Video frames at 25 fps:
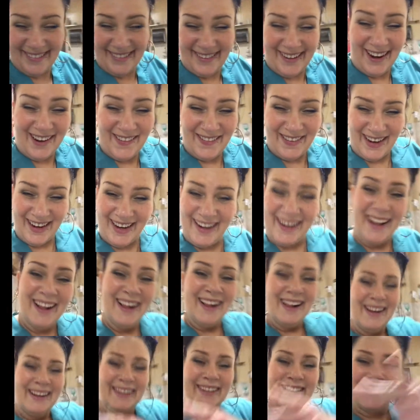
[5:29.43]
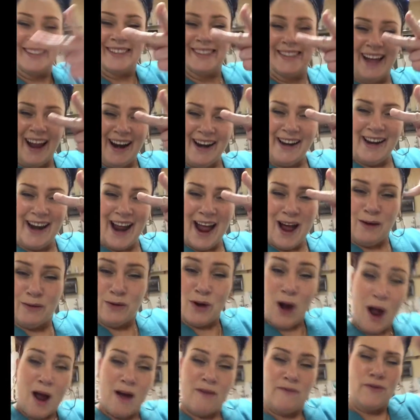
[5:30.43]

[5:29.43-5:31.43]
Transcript: All right, signing out